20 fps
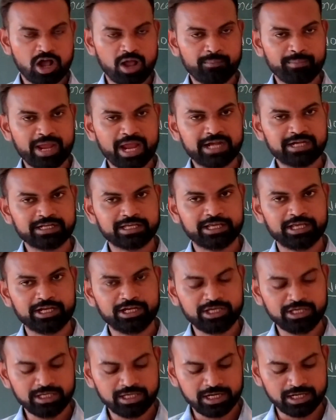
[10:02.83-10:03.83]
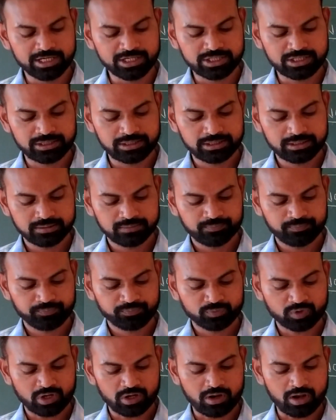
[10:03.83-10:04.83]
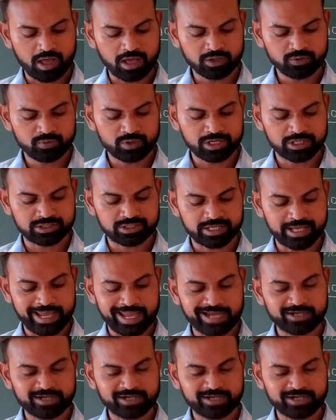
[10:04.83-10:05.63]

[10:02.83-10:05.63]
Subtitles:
command in English language